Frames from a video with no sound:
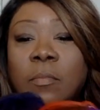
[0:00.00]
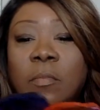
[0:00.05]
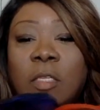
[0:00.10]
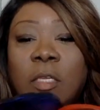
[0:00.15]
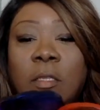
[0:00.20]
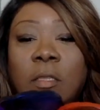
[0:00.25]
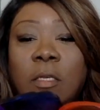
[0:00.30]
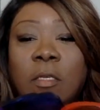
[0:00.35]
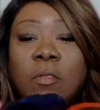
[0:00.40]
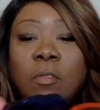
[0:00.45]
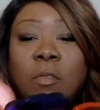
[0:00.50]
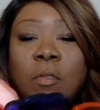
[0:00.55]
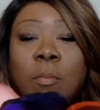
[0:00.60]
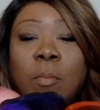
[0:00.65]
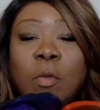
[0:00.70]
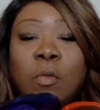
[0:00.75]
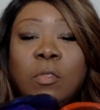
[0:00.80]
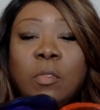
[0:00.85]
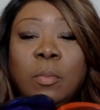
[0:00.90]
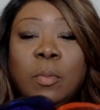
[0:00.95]
And these are the
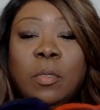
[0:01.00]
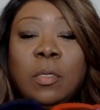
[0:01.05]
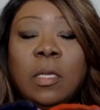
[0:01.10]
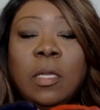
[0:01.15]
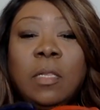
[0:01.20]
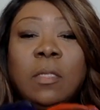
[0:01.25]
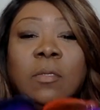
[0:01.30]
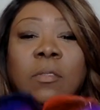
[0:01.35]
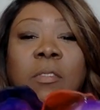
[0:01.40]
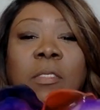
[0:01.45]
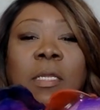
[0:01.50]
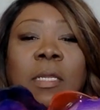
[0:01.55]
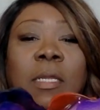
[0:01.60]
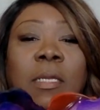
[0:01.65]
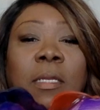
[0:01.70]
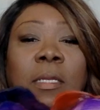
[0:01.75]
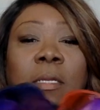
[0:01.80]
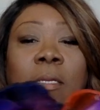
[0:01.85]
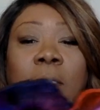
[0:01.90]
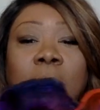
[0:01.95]
multiple colors that I
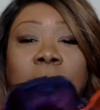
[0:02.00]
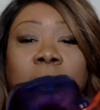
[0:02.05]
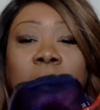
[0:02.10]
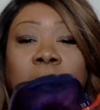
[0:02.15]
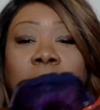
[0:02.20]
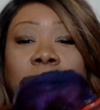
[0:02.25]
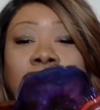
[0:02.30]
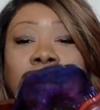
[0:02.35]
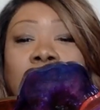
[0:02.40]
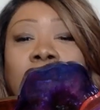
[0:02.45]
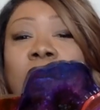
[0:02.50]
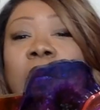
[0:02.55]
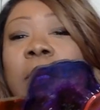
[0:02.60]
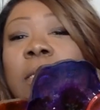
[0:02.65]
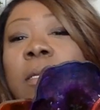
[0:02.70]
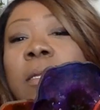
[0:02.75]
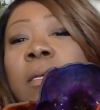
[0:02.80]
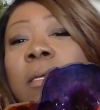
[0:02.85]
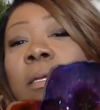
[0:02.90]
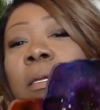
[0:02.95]
did. I
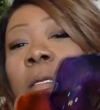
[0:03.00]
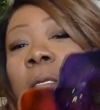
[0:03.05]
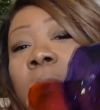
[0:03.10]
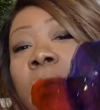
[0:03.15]
did a...